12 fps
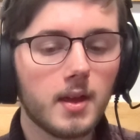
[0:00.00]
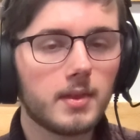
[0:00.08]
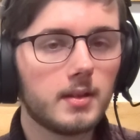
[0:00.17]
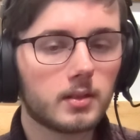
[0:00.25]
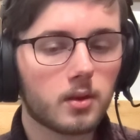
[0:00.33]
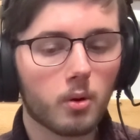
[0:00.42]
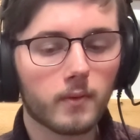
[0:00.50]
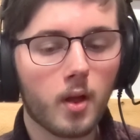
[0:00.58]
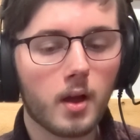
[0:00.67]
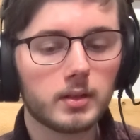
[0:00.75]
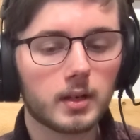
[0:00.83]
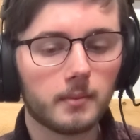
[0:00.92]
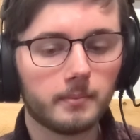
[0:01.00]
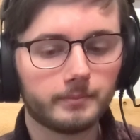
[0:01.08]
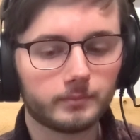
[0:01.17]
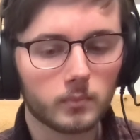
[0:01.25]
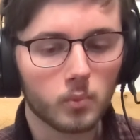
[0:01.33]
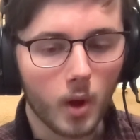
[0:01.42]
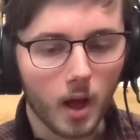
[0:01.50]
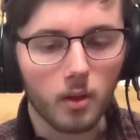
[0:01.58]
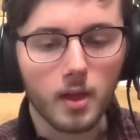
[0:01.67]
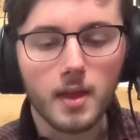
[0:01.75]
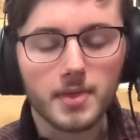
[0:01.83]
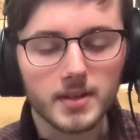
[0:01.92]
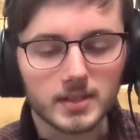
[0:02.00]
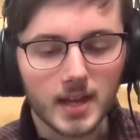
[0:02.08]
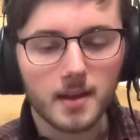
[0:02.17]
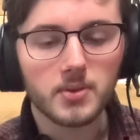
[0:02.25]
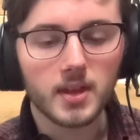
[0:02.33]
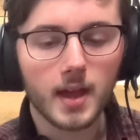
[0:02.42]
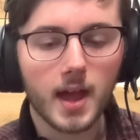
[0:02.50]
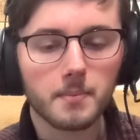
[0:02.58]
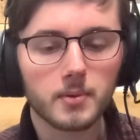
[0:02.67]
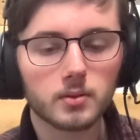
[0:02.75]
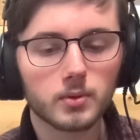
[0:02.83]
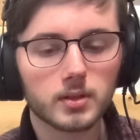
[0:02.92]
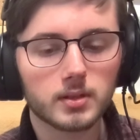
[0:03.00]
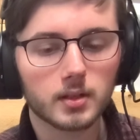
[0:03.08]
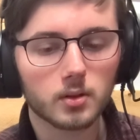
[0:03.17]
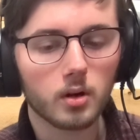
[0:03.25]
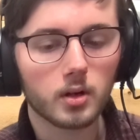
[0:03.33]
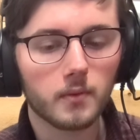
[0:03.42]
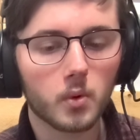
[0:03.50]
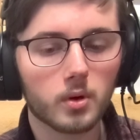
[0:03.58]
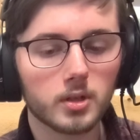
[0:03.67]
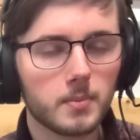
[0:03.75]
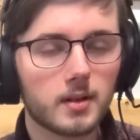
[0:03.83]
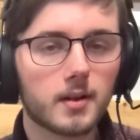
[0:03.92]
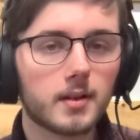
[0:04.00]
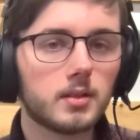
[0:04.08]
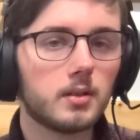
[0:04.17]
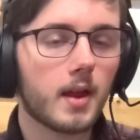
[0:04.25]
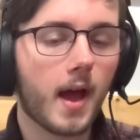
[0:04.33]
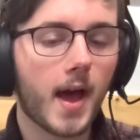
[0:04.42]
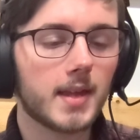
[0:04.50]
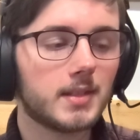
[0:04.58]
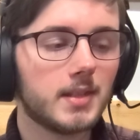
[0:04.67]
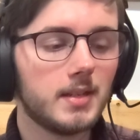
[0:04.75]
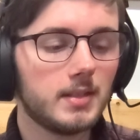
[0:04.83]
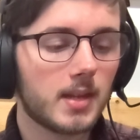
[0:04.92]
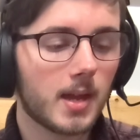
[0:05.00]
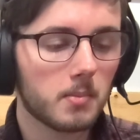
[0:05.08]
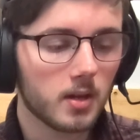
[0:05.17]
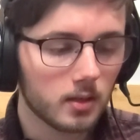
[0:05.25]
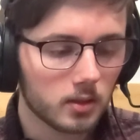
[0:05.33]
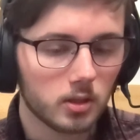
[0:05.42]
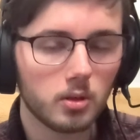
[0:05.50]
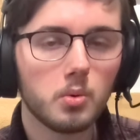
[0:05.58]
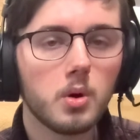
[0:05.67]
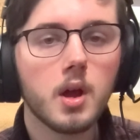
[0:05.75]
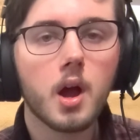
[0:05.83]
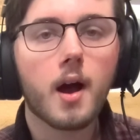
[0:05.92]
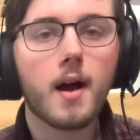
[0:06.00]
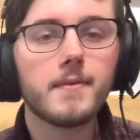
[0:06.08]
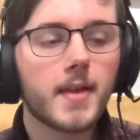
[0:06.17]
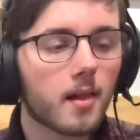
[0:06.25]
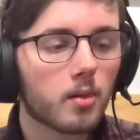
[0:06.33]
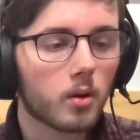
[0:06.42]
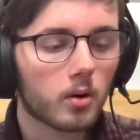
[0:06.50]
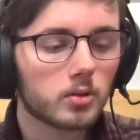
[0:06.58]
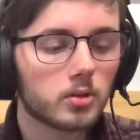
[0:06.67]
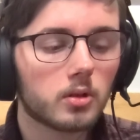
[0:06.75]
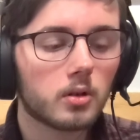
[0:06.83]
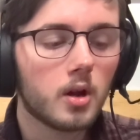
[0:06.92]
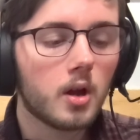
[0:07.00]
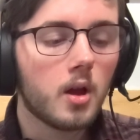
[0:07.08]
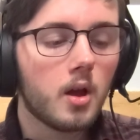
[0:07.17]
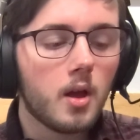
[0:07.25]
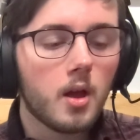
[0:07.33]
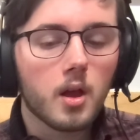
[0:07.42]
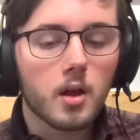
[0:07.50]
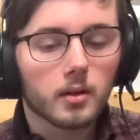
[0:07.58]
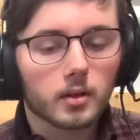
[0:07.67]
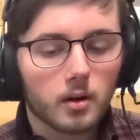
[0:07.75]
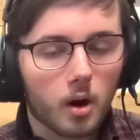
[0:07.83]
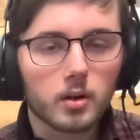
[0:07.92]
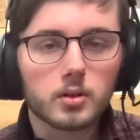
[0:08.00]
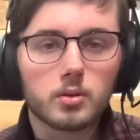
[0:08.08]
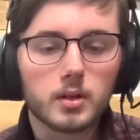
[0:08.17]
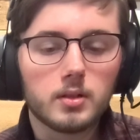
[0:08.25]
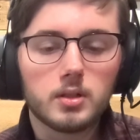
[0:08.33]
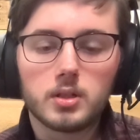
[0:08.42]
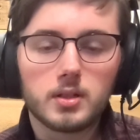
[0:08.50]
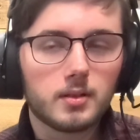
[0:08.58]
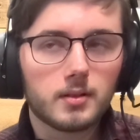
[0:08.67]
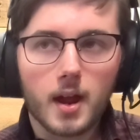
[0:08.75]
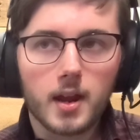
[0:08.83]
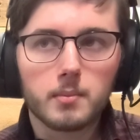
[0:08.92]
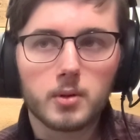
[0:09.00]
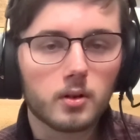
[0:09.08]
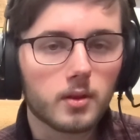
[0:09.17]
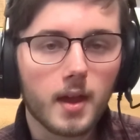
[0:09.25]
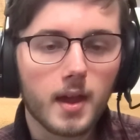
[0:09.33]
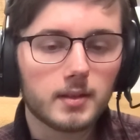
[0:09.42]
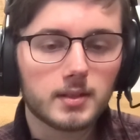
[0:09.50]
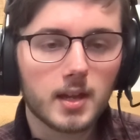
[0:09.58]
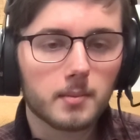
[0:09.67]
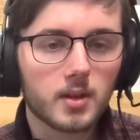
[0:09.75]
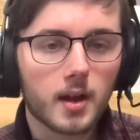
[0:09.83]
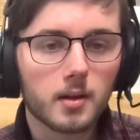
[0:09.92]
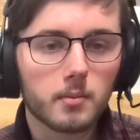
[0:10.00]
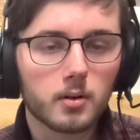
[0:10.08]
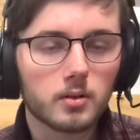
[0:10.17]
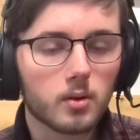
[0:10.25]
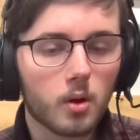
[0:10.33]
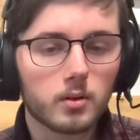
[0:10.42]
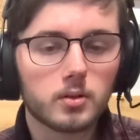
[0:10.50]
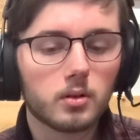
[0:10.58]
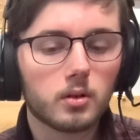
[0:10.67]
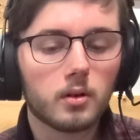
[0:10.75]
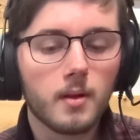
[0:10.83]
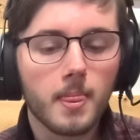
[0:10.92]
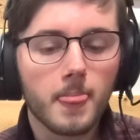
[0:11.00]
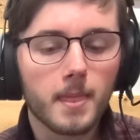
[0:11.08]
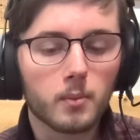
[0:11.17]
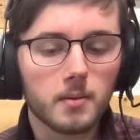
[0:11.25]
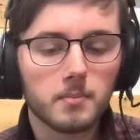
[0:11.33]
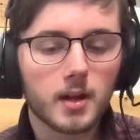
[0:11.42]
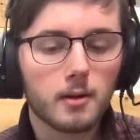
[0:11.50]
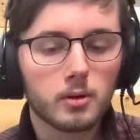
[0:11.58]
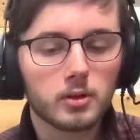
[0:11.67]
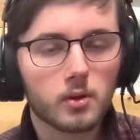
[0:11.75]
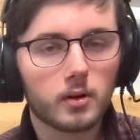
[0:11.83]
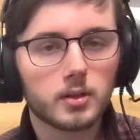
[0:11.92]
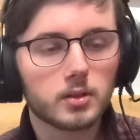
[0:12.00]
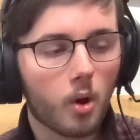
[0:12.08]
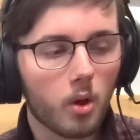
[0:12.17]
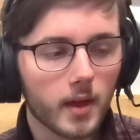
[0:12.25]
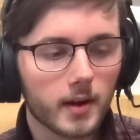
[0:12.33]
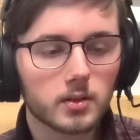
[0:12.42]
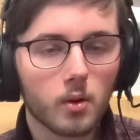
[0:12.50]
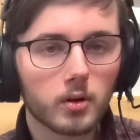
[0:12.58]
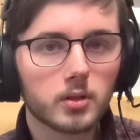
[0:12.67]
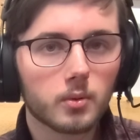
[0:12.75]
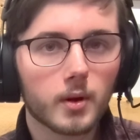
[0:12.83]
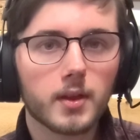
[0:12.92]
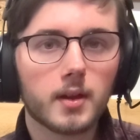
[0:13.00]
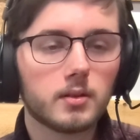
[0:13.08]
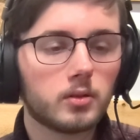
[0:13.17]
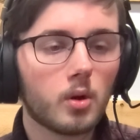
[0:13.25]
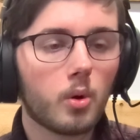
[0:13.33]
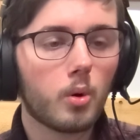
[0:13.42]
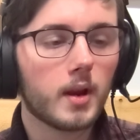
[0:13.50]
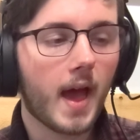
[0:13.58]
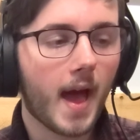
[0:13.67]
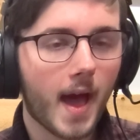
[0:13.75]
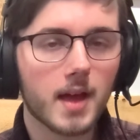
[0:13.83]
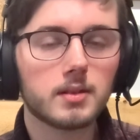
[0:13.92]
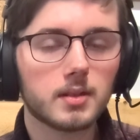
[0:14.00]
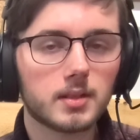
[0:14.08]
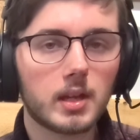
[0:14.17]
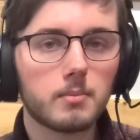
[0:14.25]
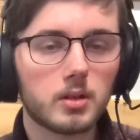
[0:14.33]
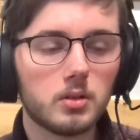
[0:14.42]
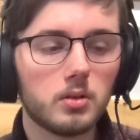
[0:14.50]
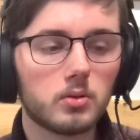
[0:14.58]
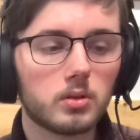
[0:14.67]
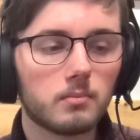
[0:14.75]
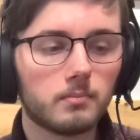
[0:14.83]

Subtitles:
the slower velocity. Well, the same thing happens with the 6 arc, of course, because it has the same issue of that larger cartridge diameter. The head stamp diameter is larger, the rim diameter is larger, all that is larger with it, so it has the same issues.